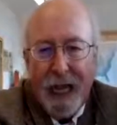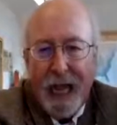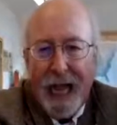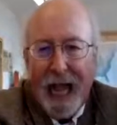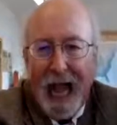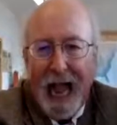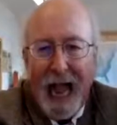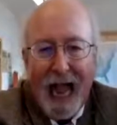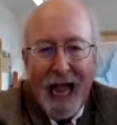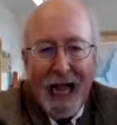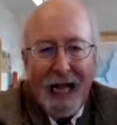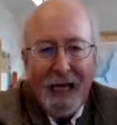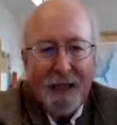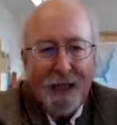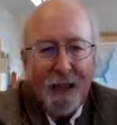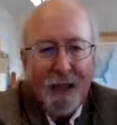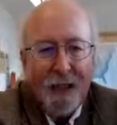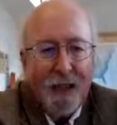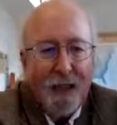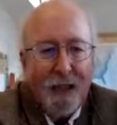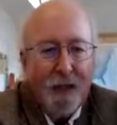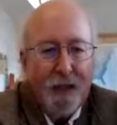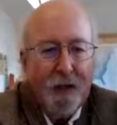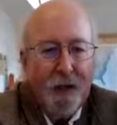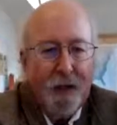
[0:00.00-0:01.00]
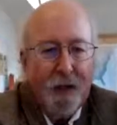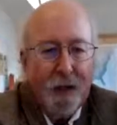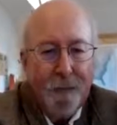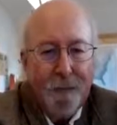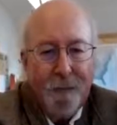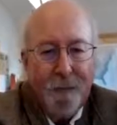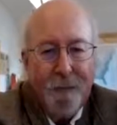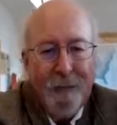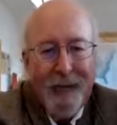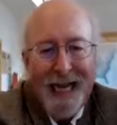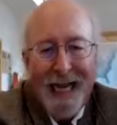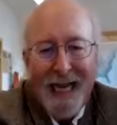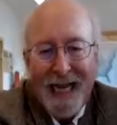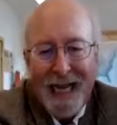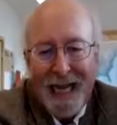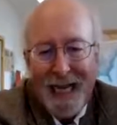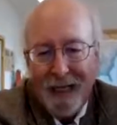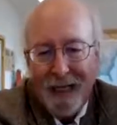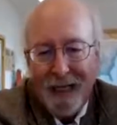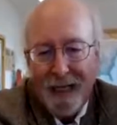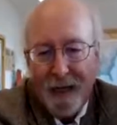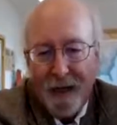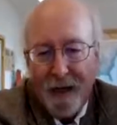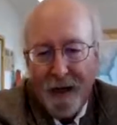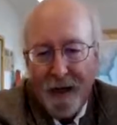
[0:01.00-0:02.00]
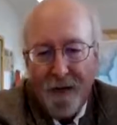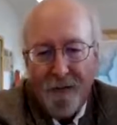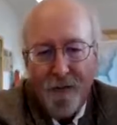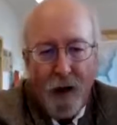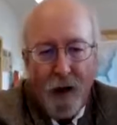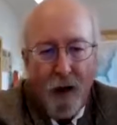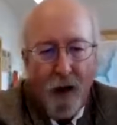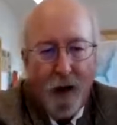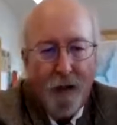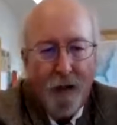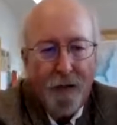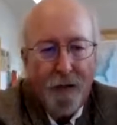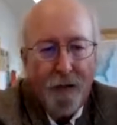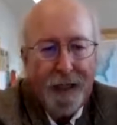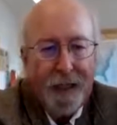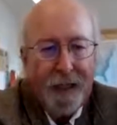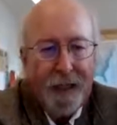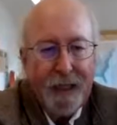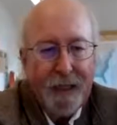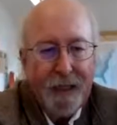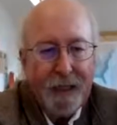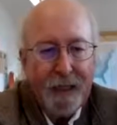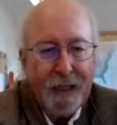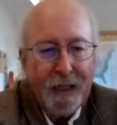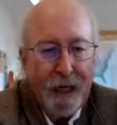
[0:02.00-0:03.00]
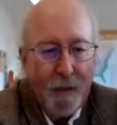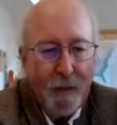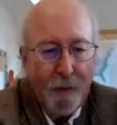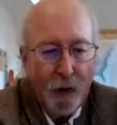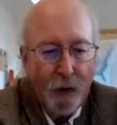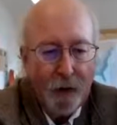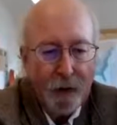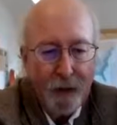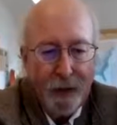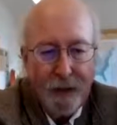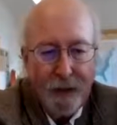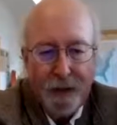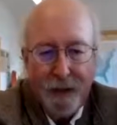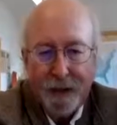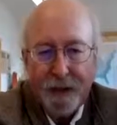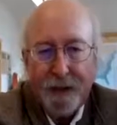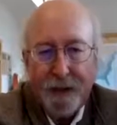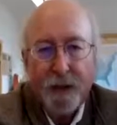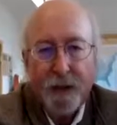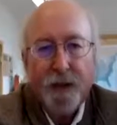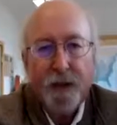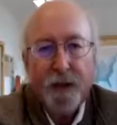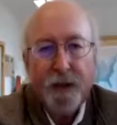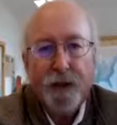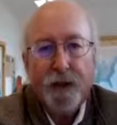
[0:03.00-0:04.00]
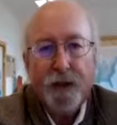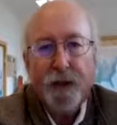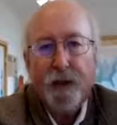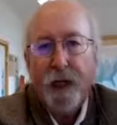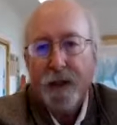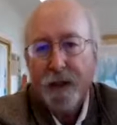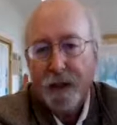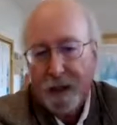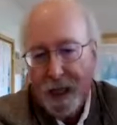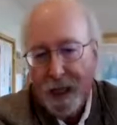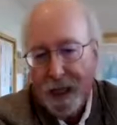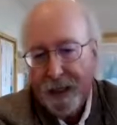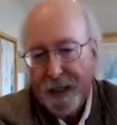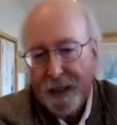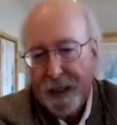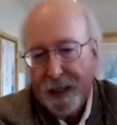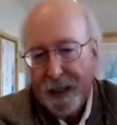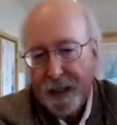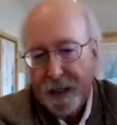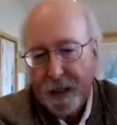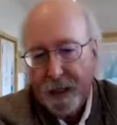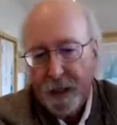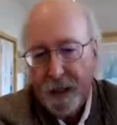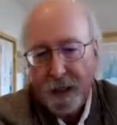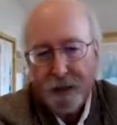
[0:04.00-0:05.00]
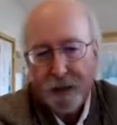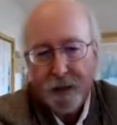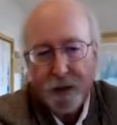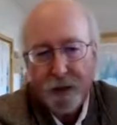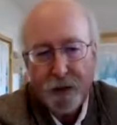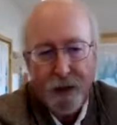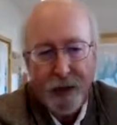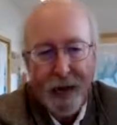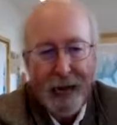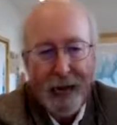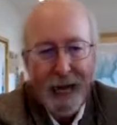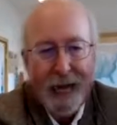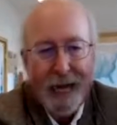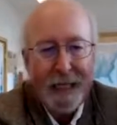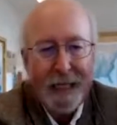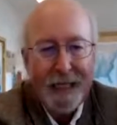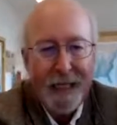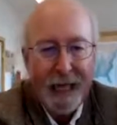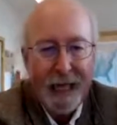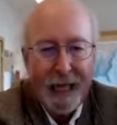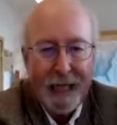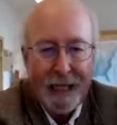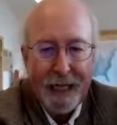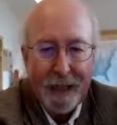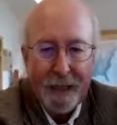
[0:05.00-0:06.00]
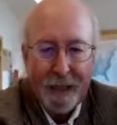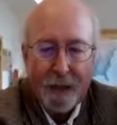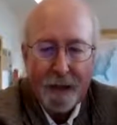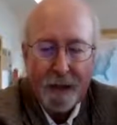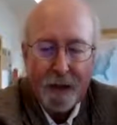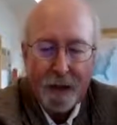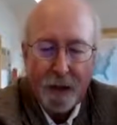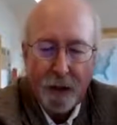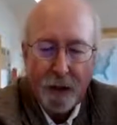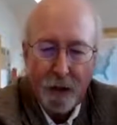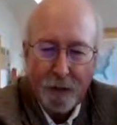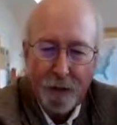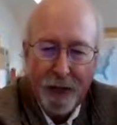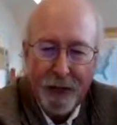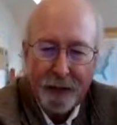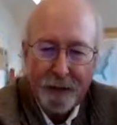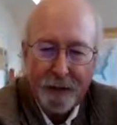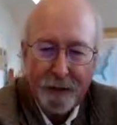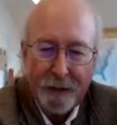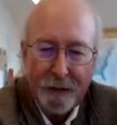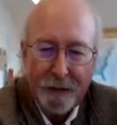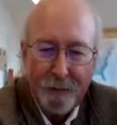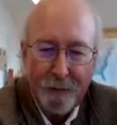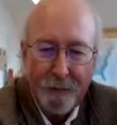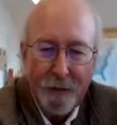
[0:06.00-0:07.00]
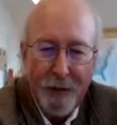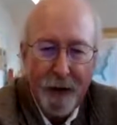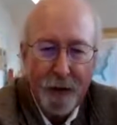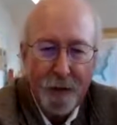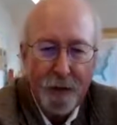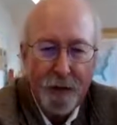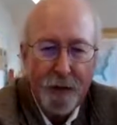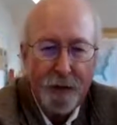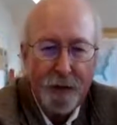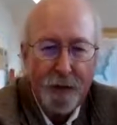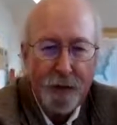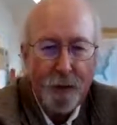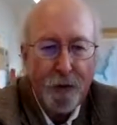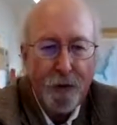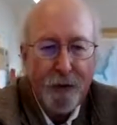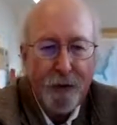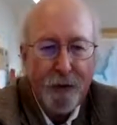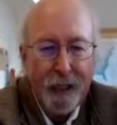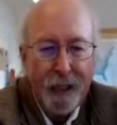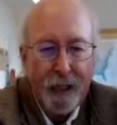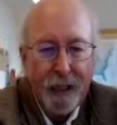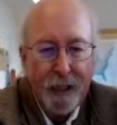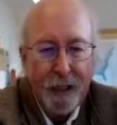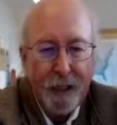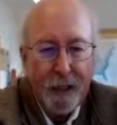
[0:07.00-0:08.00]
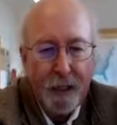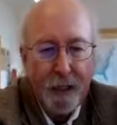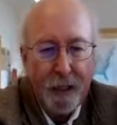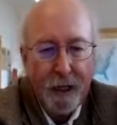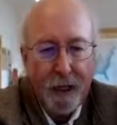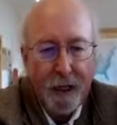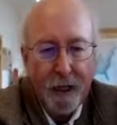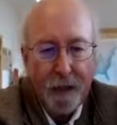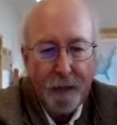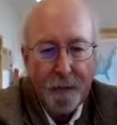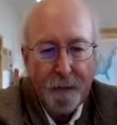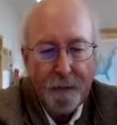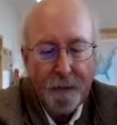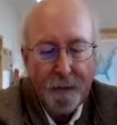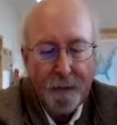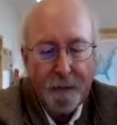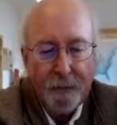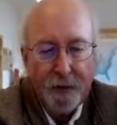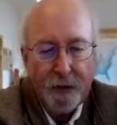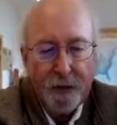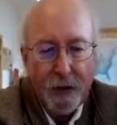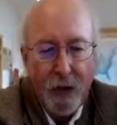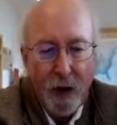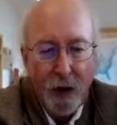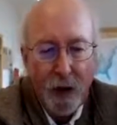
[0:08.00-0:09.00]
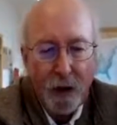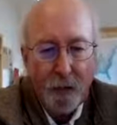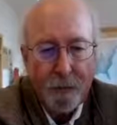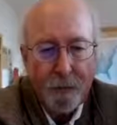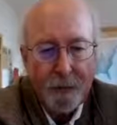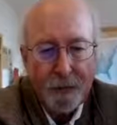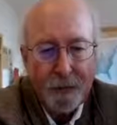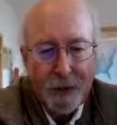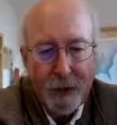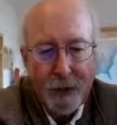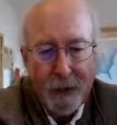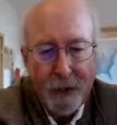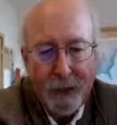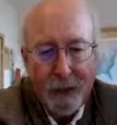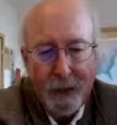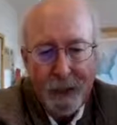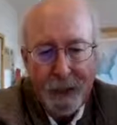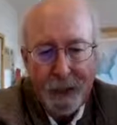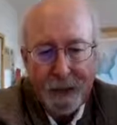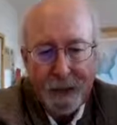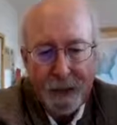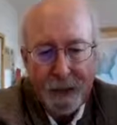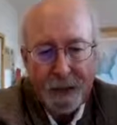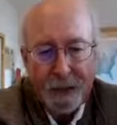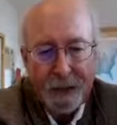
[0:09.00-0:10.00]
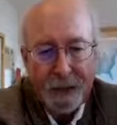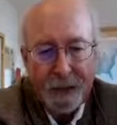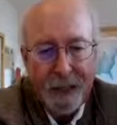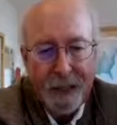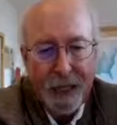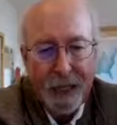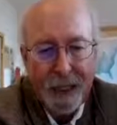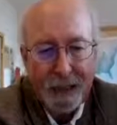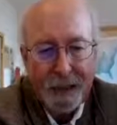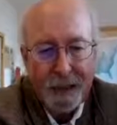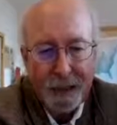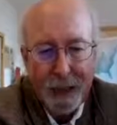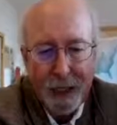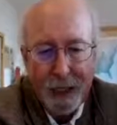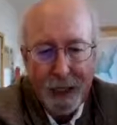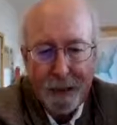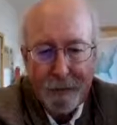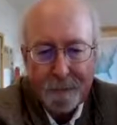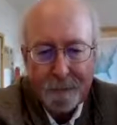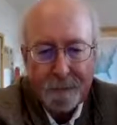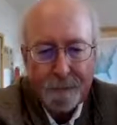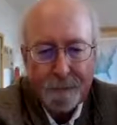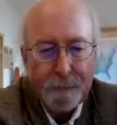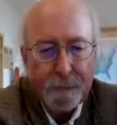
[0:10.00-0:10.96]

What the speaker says: And the mean of all these numbers, and this is just, I think, cluster A data, so that's about 30 scarps in this data set.